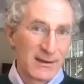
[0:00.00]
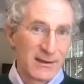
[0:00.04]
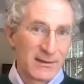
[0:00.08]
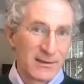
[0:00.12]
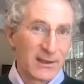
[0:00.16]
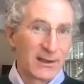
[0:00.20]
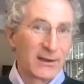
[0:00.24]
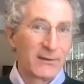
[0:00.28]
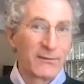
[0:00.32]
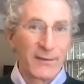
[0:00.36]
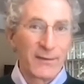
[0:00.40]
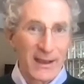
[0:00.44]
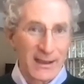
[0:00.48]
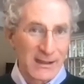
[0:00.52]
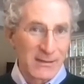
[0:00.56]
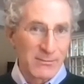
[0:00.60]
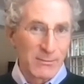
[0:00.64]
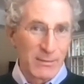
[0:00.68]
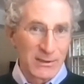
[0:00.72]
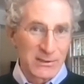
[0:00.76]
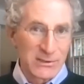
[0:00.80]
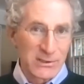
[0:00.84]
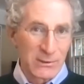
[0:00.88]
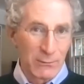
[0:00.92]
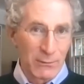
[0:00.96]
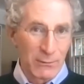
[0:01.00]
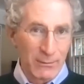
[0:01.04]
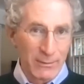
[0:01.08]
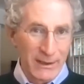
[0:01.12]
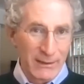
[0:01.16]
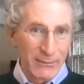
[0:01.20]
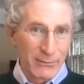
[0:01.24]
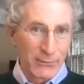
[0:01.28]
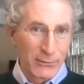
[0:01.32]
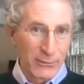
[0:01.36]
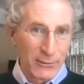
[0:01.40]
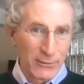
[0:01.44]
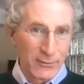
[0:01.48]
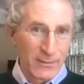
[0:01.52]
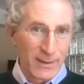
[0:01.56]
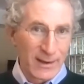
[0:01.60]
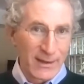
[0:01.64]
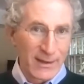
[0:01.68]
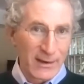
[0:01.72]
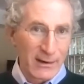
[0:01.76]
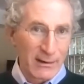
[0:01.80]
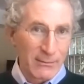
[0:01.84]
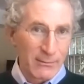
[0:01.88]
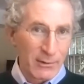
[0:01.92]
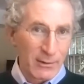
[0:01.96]
The defense budget will be approved by
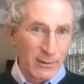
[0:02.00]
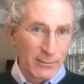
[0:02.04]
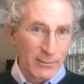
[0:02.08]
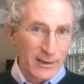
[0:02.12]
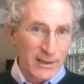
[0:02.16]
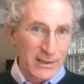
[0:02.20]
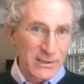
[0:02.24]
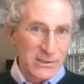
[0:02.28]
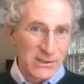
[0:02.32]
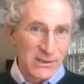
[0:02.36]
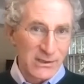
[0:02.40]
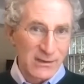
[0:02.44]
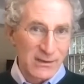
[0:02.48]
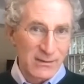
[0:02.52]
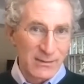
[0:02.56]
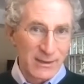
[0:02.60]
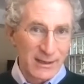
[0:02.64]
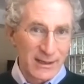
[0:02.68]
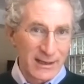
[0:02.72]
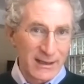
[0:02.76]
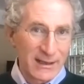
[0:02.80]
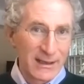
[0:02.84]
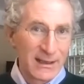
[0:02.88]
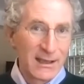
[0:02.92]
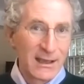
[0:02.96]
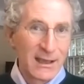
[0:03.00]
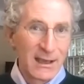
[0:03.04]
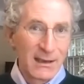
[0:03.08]
their appropriations committee,